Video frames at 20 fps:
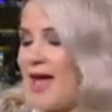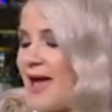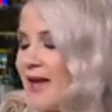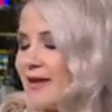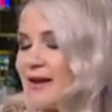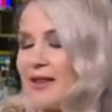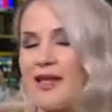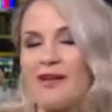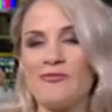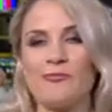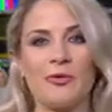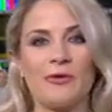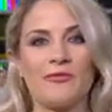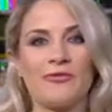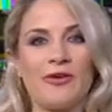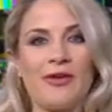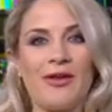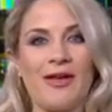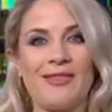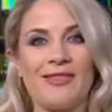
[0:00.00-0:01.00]
And I'll have more
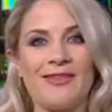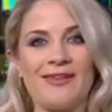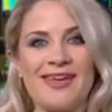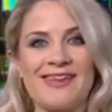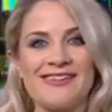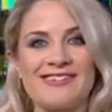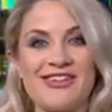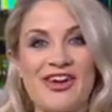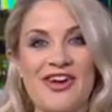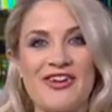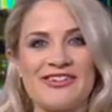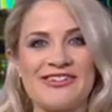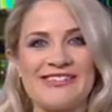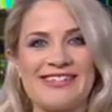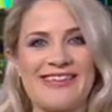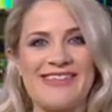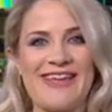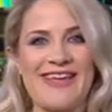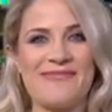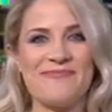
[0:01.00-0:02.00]
for you in the next hour.
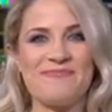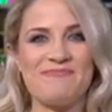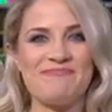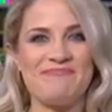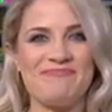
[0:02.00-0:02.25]
See you then.